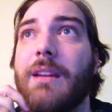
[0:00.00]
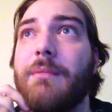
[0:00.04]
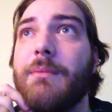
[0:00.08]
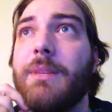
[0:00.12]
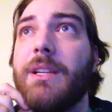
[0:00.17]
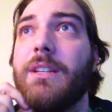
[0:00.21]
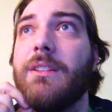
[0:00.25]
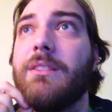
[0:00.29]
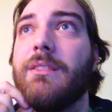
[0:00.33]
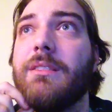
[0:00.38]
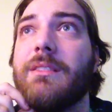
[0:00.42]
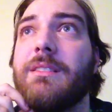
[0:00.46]
I
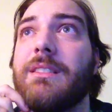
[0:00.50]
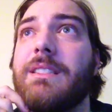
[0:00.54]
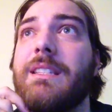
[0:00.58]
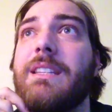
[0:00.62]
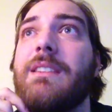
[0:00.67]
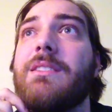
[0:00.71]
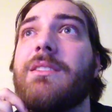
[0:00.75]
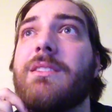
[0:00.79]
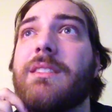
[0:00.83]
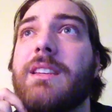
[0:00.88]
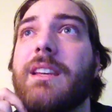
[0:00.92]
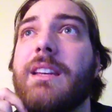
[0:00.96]
mean,
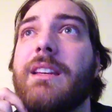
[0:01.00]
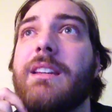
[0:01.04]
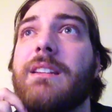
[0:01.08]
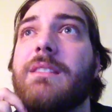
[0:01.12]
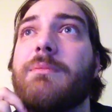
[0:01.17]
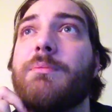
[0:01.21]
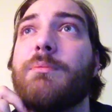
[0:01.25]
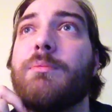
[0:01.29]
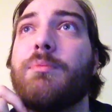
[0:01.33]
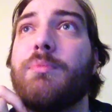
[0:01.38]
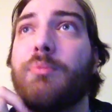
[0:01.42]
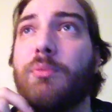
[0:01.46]
Steel Skin is
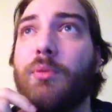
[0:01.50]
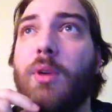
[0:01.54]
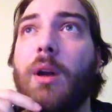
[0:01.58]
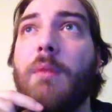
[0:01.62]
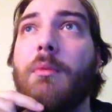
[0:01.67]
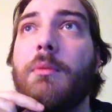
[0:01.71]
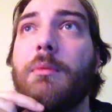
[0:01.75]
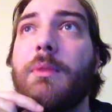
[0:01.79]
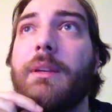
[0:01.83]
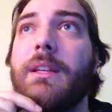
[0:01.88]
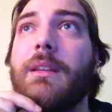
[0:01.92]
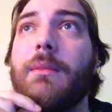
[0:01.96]

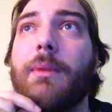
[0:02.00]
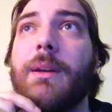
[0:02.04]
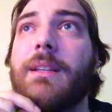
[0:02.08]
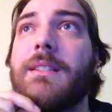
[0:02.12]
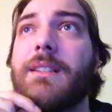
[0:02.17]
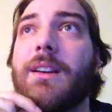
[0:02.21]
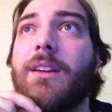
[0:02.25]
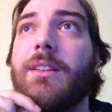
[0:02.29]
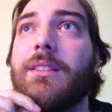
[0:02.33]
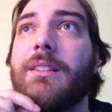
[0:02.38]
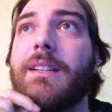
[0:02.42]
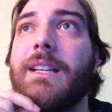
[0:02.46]
probably the best
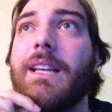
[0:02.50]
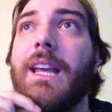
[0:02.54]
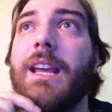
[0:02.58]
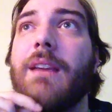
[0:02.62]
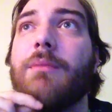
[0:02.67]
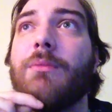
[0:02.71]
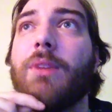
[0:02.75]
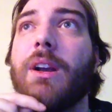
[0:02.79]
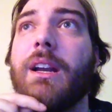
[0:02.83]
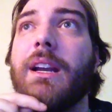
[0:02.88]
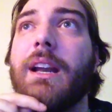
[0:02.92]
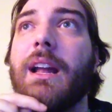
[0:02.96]
card in the
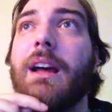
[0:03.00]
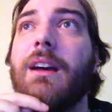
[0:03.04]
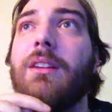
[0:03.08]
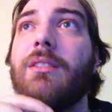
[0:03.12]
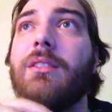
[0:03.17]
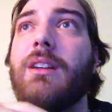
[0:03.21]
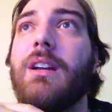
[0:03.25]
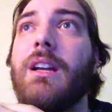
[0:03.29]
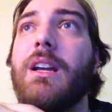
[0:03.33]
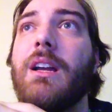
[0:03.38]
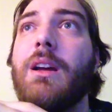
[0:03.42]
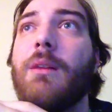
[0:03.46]
game right now,
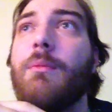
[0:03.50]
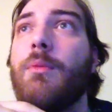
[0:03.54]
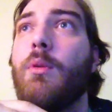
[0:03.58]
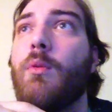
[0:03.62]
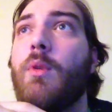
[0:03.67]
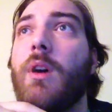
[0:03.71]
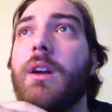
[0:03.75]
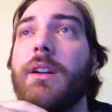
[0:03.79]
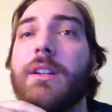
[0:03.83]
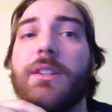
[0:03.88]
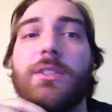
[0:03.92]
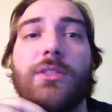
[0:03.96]
but
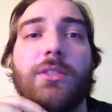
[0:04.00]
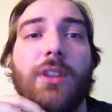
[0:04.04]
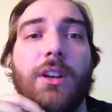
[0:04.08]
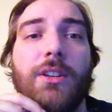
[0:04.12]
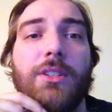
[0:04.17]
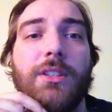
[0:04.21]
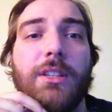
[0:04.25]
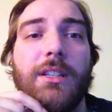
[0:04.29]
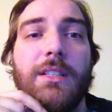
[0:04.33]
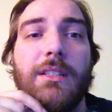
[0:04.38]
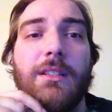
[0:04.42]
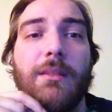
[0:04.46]
Wanton
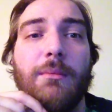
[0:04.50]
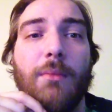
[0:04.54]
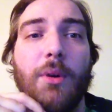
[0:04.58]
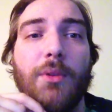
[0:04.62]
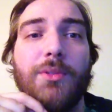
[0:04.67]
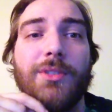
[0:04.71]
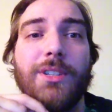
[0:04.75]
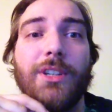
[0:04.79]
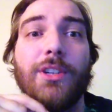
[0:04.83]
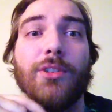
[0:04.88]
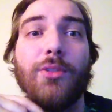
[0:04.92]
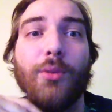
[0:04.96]
Destruction is the
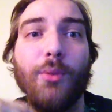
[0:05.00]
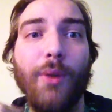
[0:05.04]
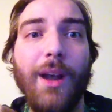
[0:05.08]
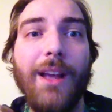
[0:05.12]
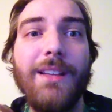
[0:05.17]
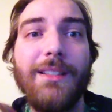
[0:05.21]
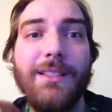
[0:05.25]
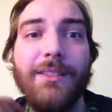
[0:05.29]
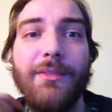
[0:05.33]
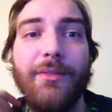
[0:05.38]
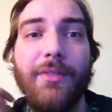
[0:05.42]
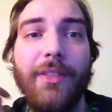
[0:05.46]
most
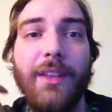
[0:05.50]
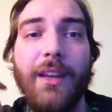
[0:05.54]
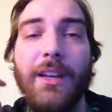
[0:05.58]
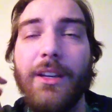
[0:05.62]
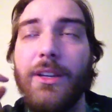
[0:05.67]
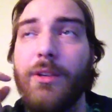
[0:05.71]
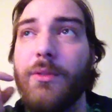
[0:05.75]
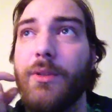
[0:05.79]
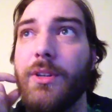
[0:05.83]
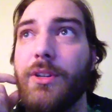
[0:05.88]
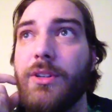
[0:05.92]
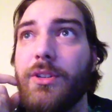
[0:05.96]
aggressive thing
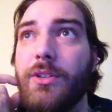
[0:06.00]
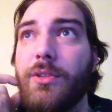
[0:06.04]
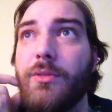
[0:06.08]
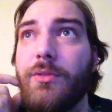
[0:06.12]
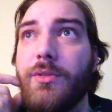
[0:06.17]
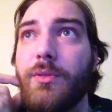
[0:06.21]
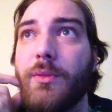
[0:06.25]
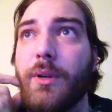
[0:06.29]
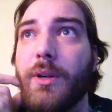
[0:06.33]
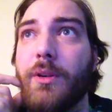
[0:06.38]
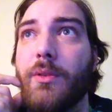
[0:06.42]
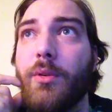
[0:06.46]
you can do
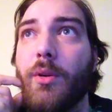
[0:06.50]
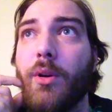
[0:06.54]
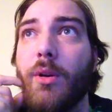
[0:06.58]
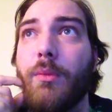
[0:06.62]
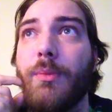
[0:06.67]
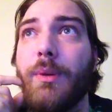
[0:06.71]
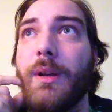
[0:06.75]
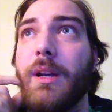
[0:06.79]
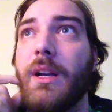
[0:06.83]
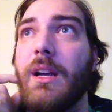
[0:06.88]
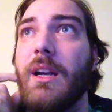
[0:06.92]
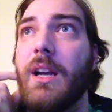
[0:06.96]
to a corp.